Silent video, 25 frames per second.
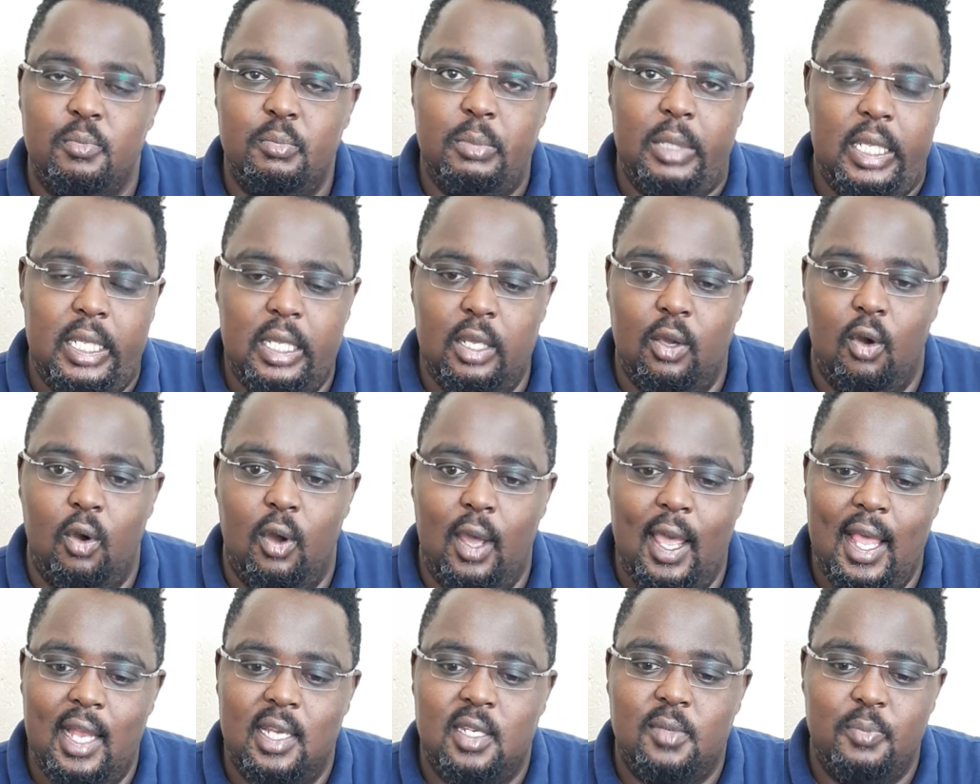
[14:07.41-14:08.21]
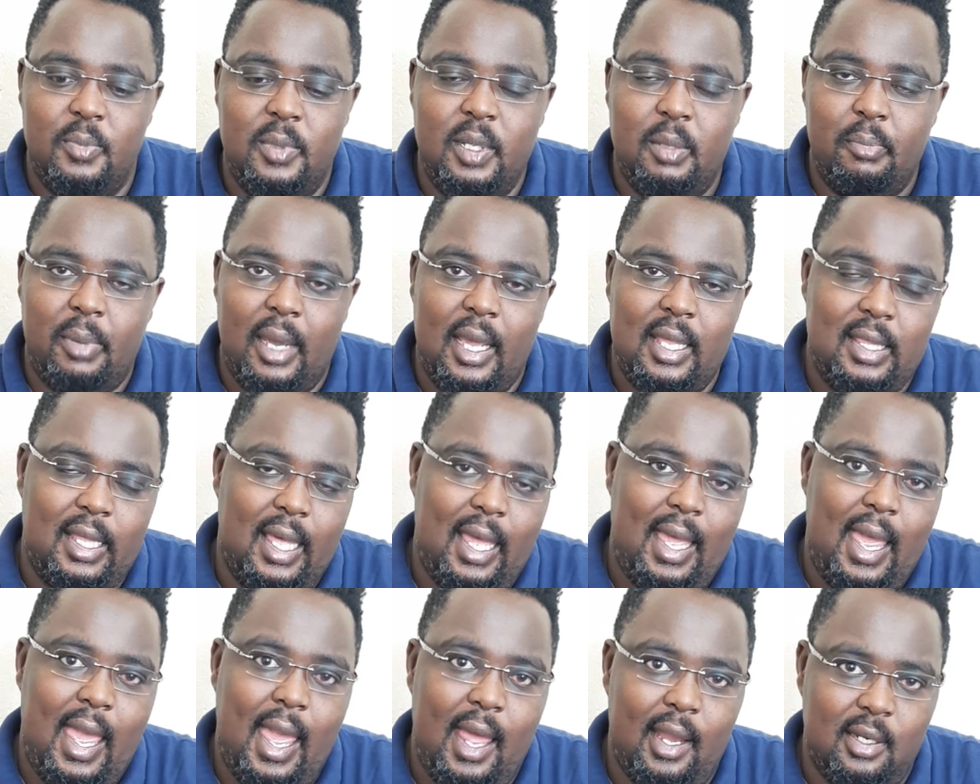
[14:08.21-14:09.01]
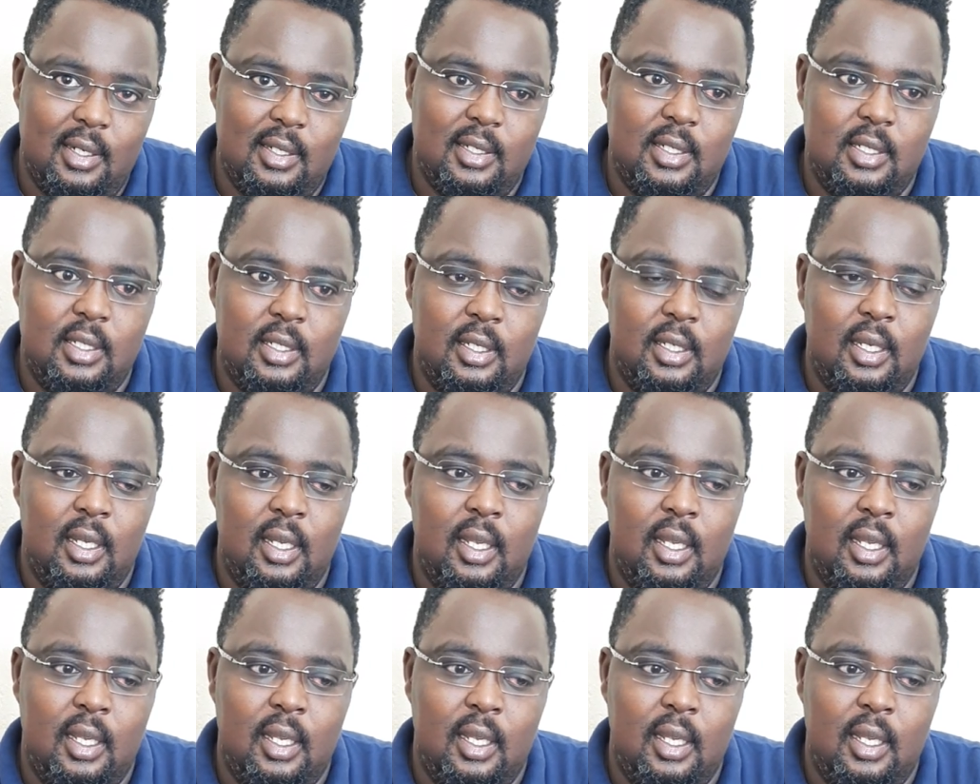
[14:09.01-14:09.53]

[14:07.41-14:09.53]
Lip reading: me or helped me by the hand.